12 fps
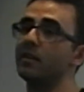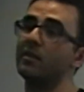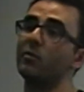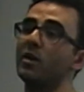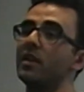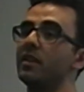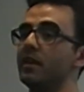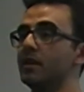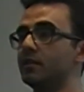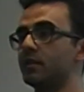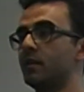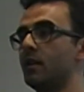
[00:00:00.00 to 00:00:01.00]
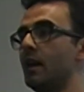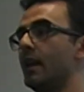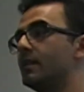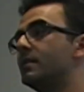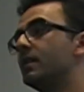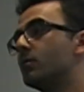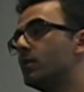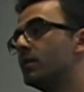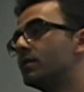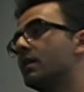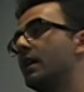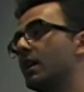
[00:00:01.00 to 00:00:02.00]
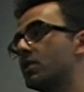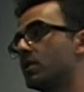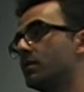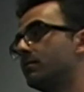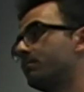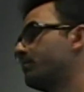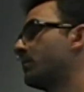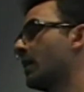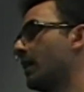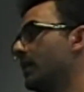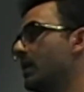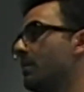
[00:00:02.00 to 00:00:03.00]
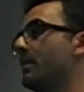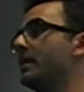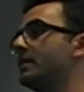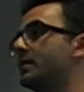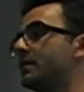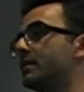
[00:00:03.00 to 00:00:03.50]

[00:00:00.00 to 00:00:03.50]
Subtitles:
with is asynchronous connection, a little bit,